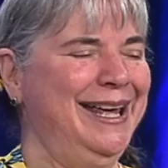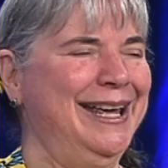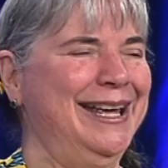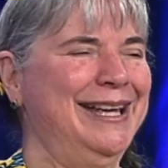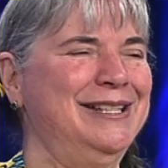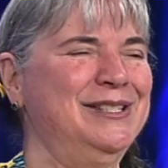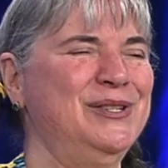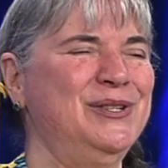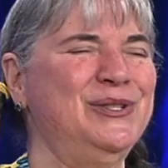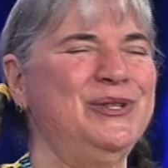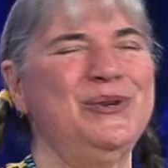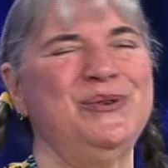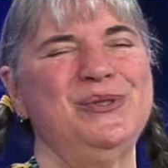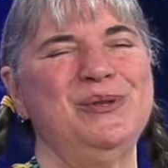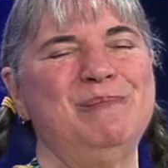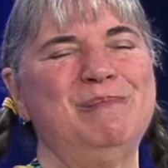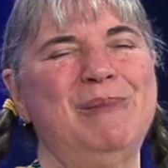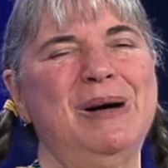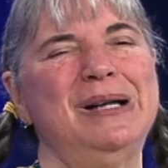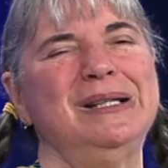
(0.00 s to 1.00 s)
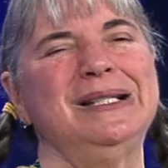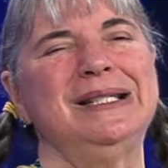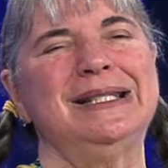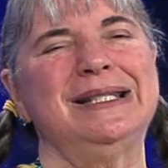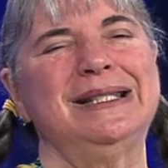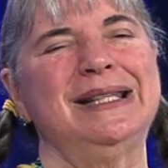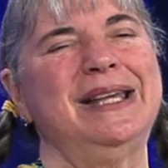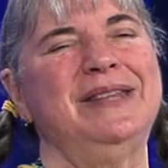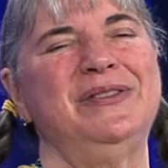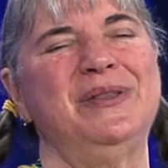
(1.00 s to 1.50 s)
and so the
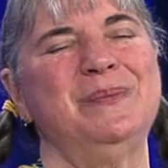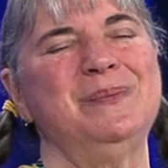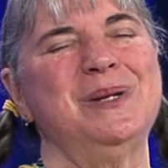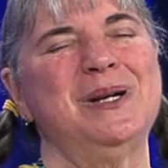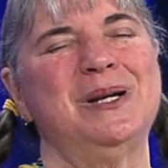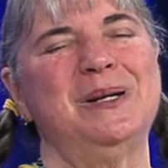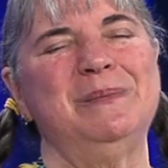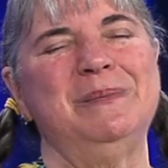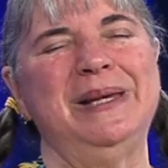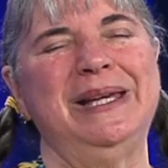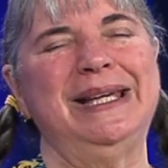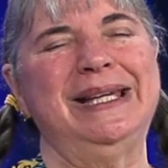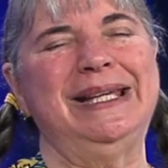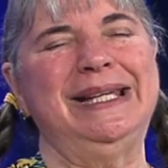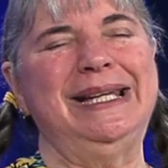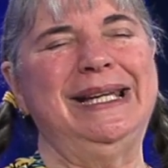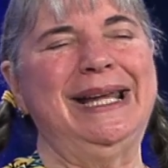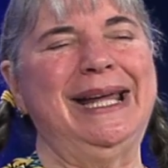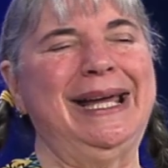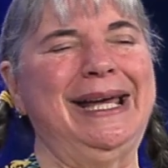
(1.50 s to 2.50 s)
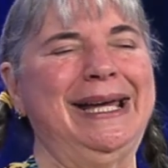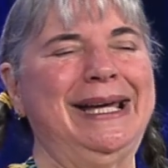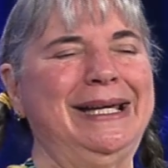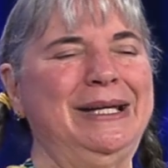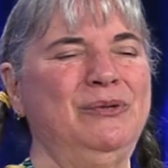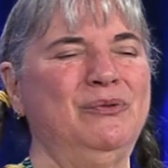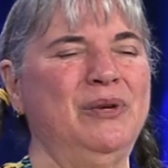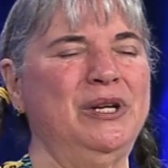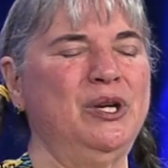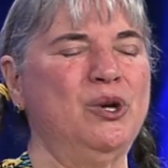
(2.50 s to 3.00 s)
monks let them come in
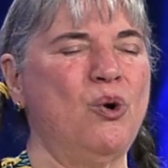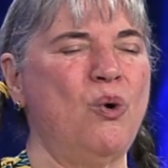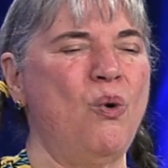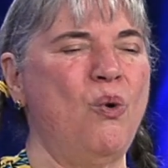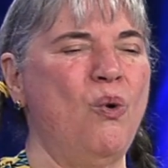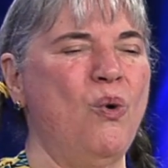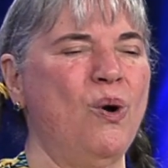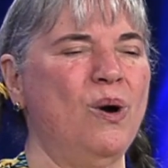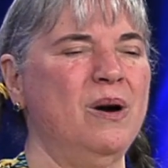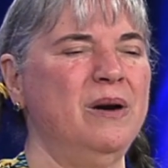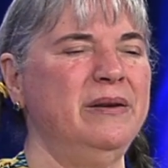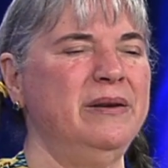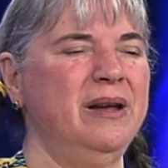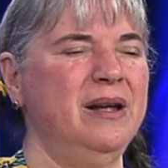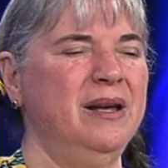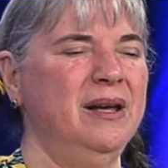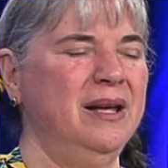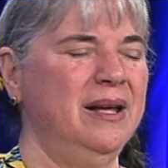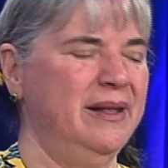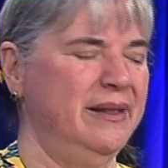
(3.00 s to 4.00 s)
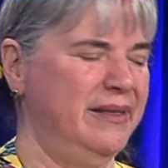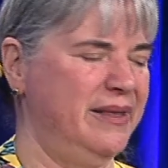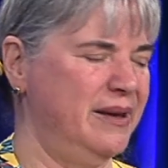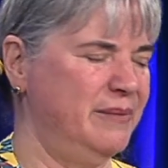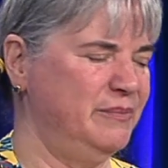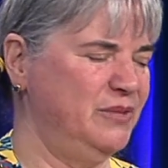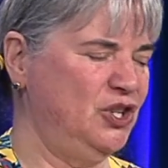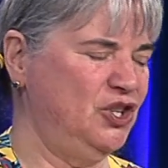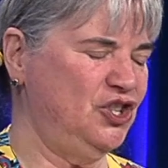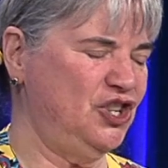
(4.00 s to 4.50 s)
and record
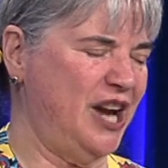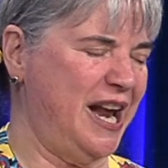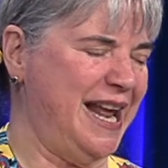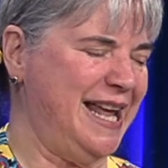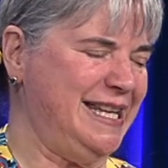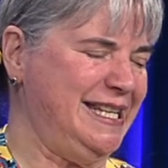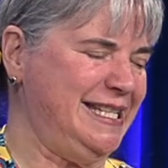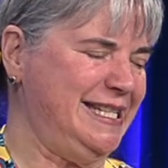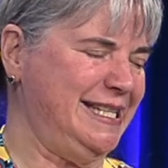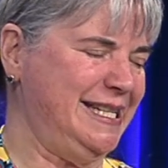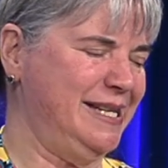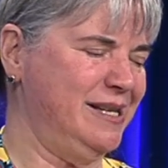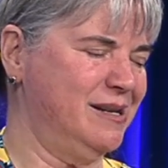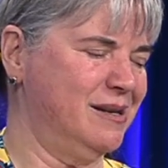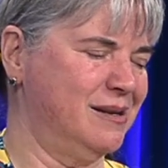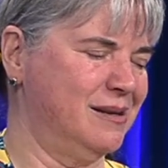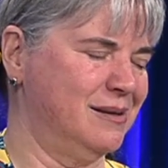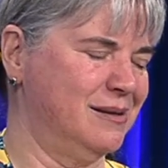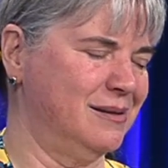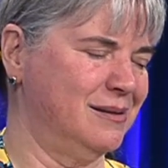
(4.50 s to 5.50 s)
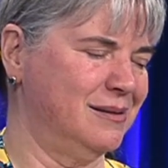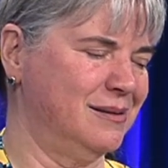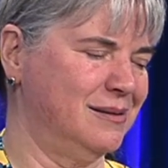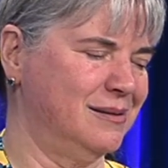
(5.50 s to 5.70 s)
them chanting.